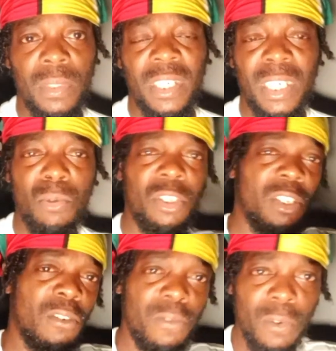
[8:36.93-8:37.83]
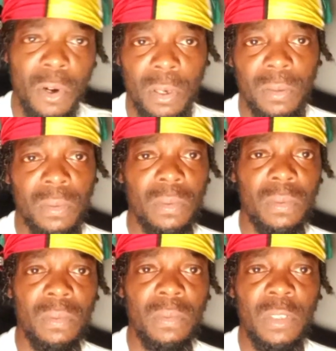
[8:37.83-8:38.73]
The shit was your fault.
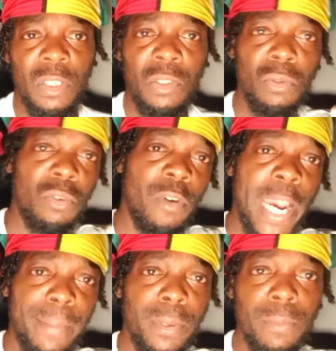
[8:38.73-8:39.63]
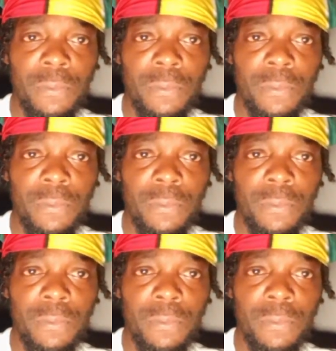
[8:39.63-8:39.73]
You grabbed him